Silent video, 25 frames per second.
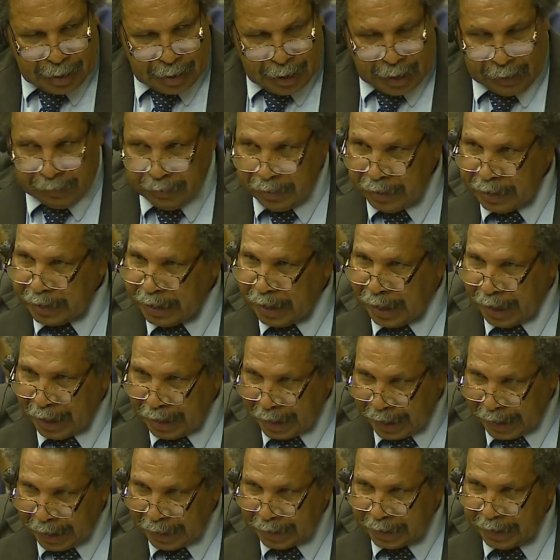I've already
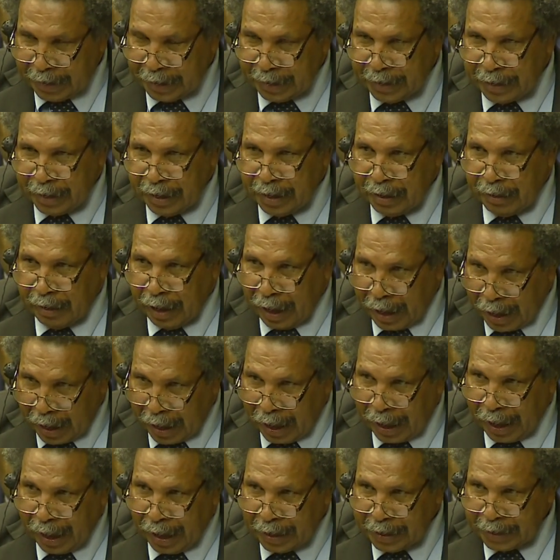highlighted there
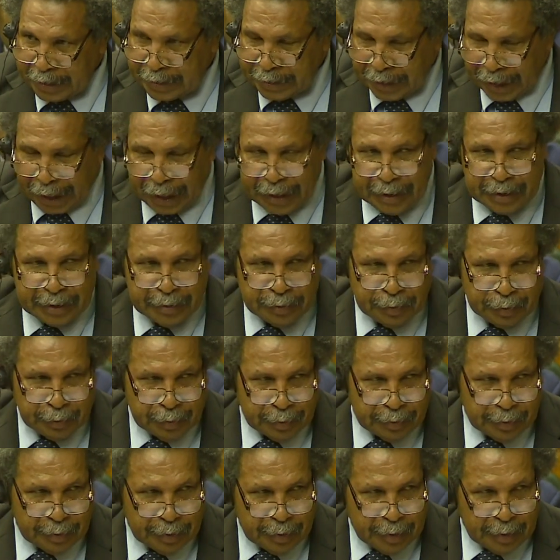are hindsights
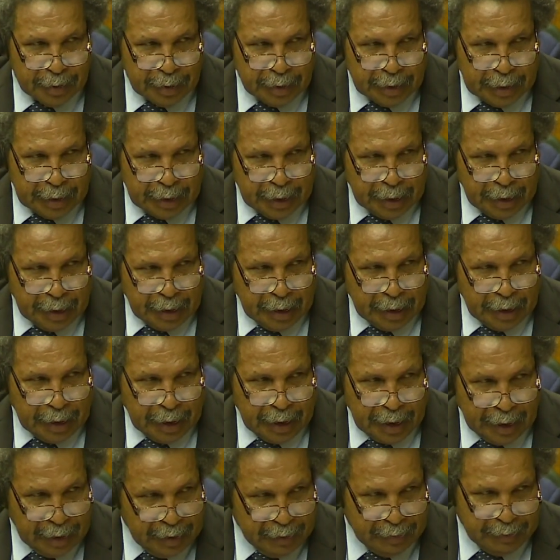to
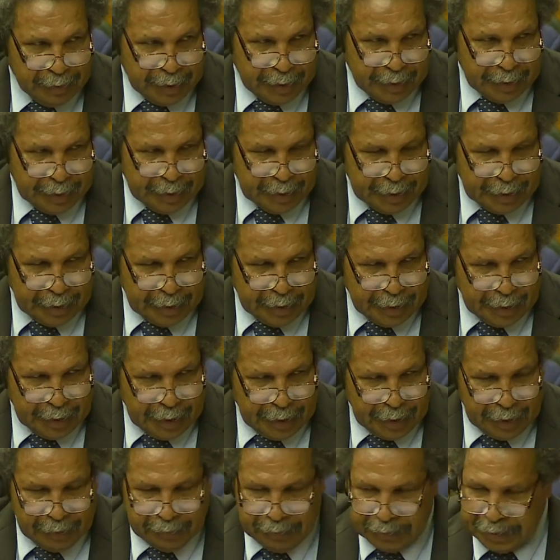every
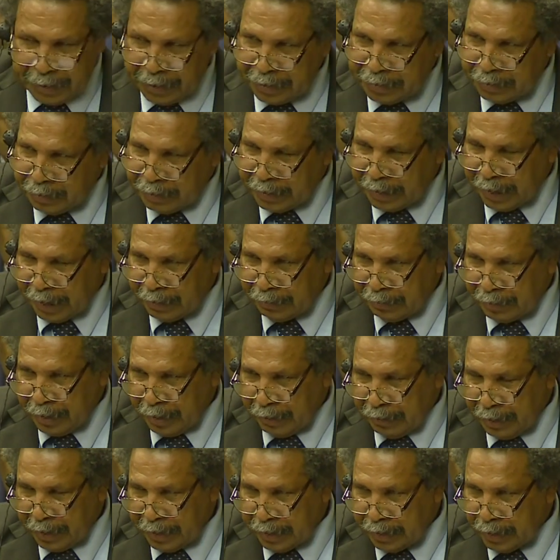issues that
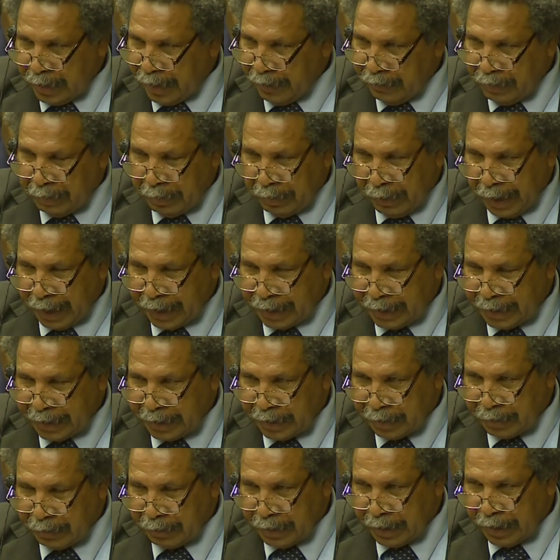we are raising, every
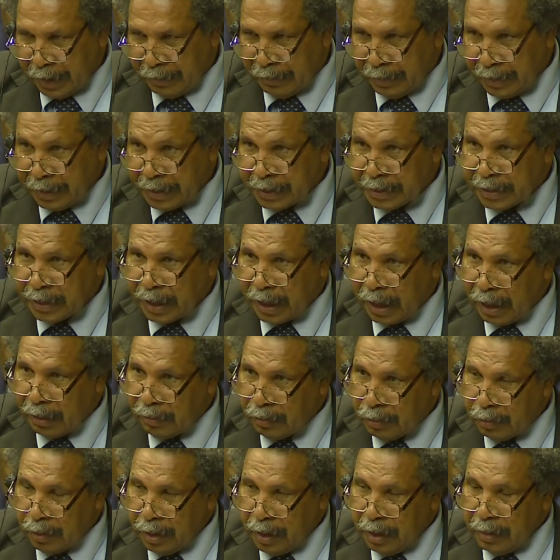practices we have. It's
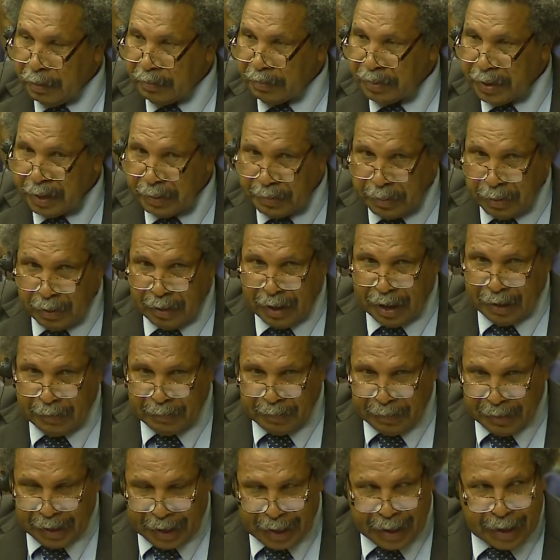how people
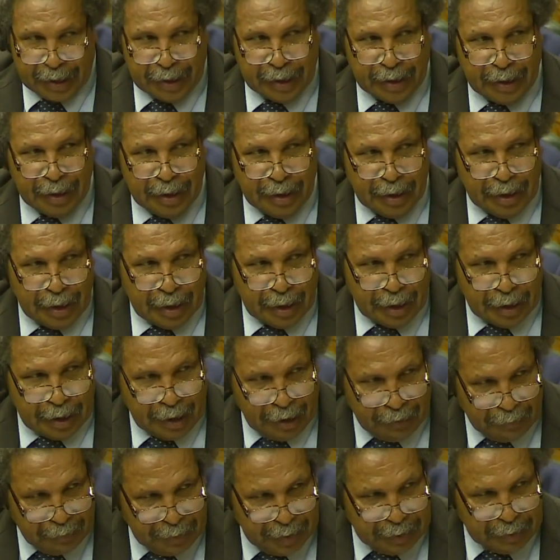apply
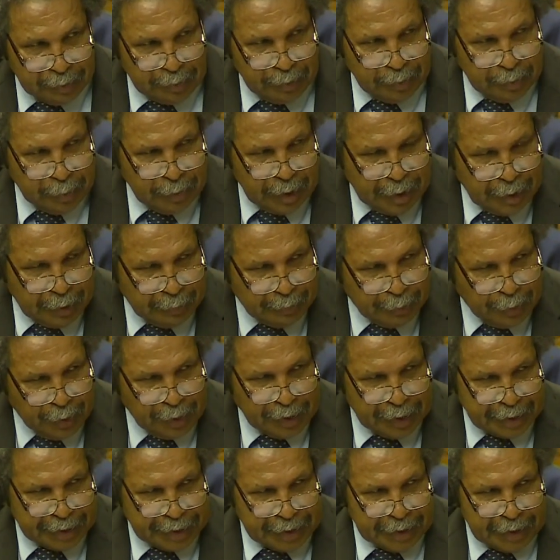government
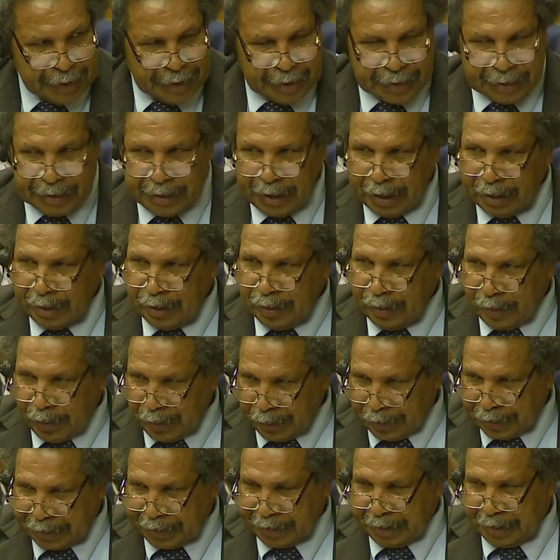policies and
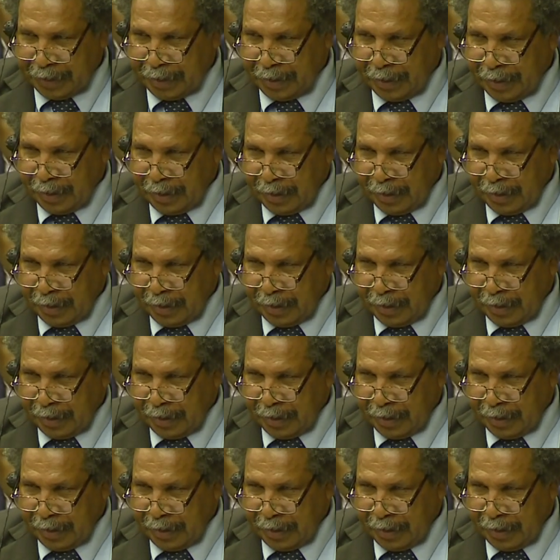laws